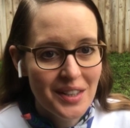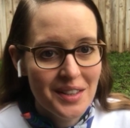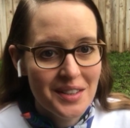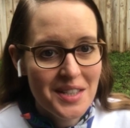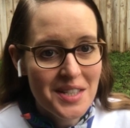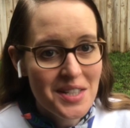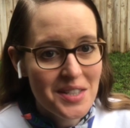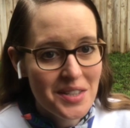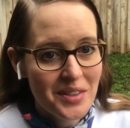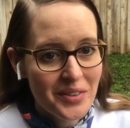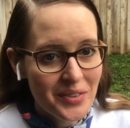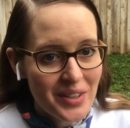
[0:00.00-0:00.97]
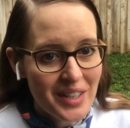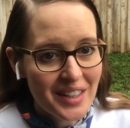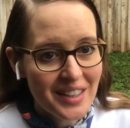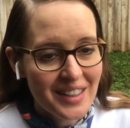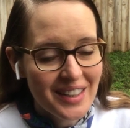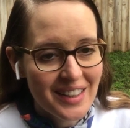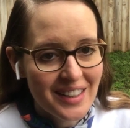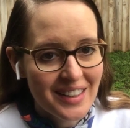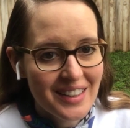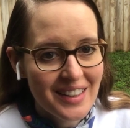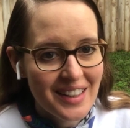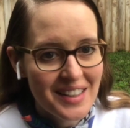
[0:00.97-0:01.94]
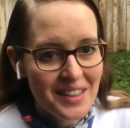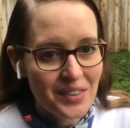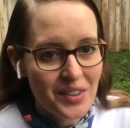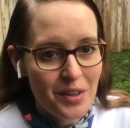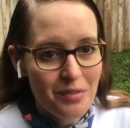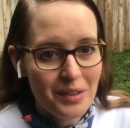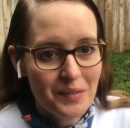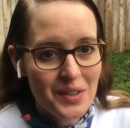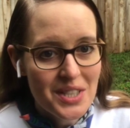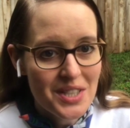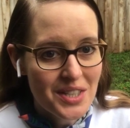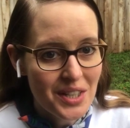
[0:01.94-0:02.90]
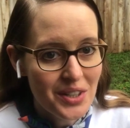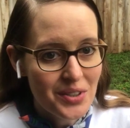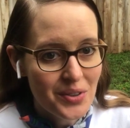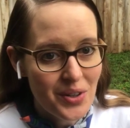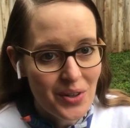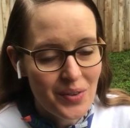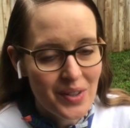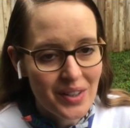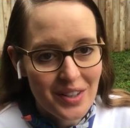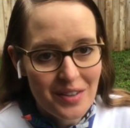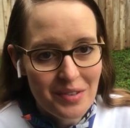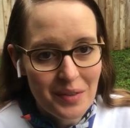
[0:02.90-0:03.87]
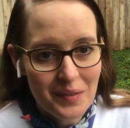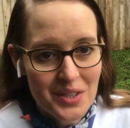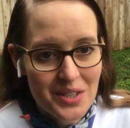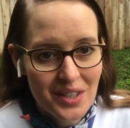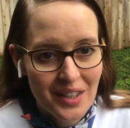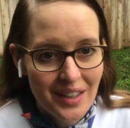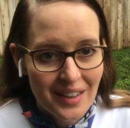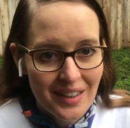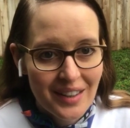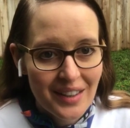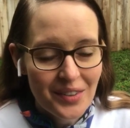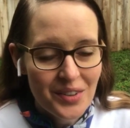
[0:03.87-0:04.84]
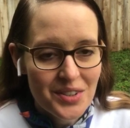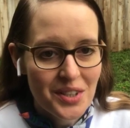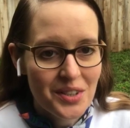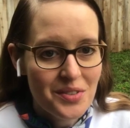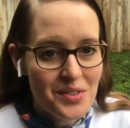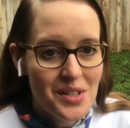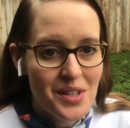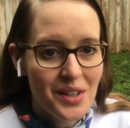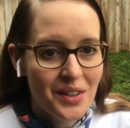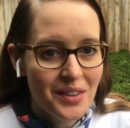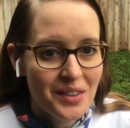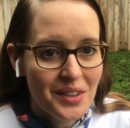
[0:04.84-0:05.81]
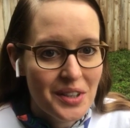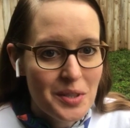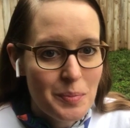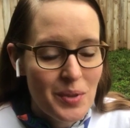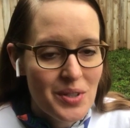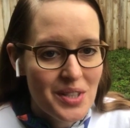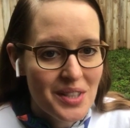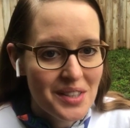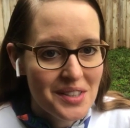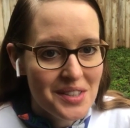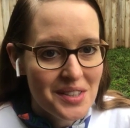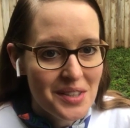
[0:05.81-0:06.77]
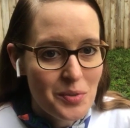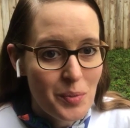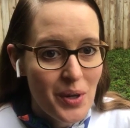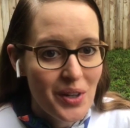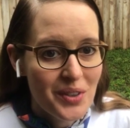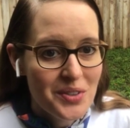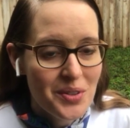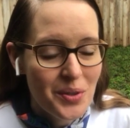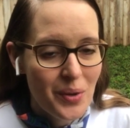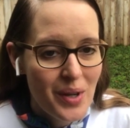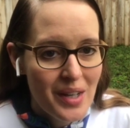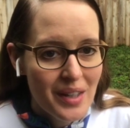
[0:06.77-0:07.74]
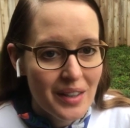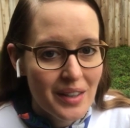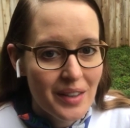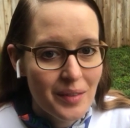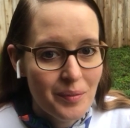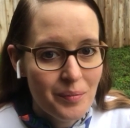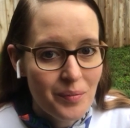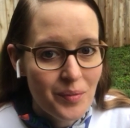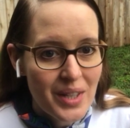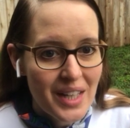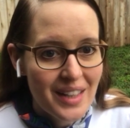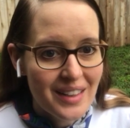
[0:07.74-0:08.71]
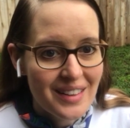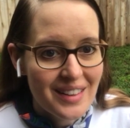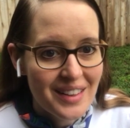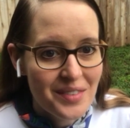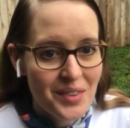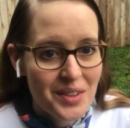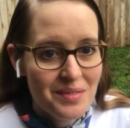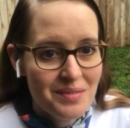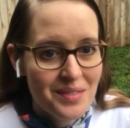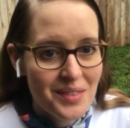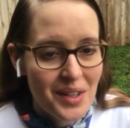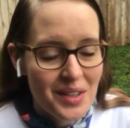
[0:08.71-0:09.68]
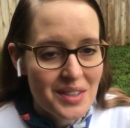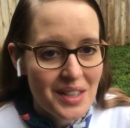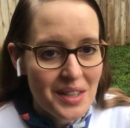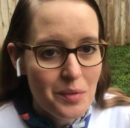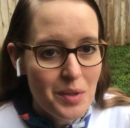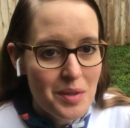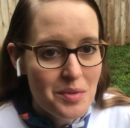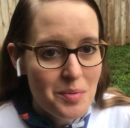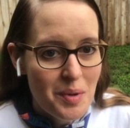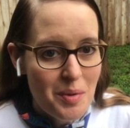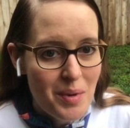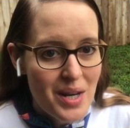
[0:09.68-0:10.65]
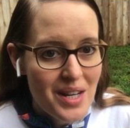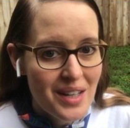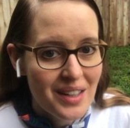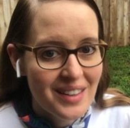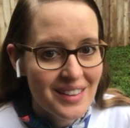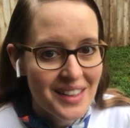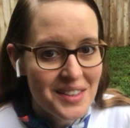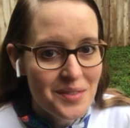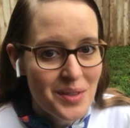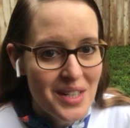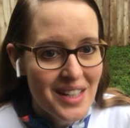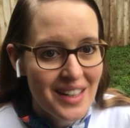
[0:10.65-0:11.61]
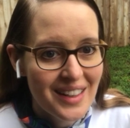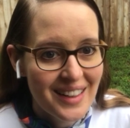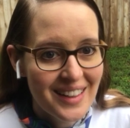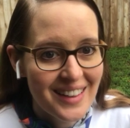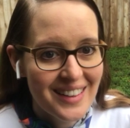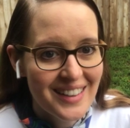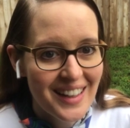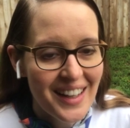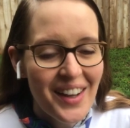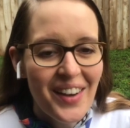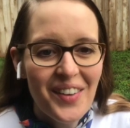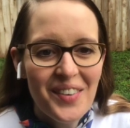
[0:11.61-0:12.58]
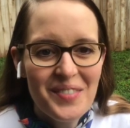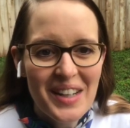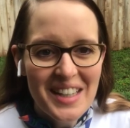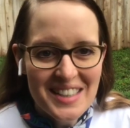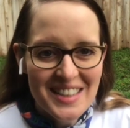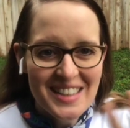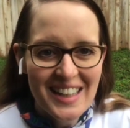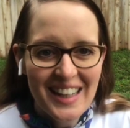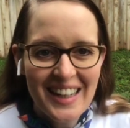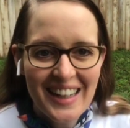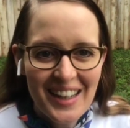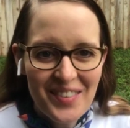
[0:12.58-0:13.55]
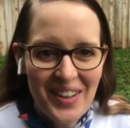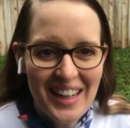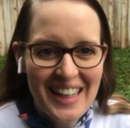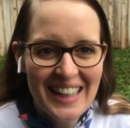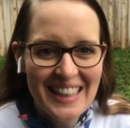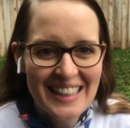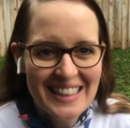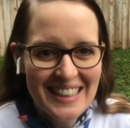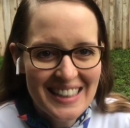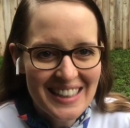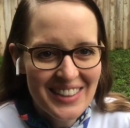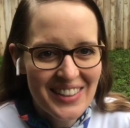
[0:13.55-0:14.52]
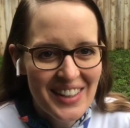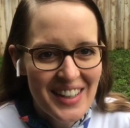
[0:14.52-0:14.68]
distance learning, and I think a lot of families in San Antonio and a lot of families across the country are experiencing this as well. So we had kind of a second week of spring break last week, and Becca says hi. Hi Becca, thank you.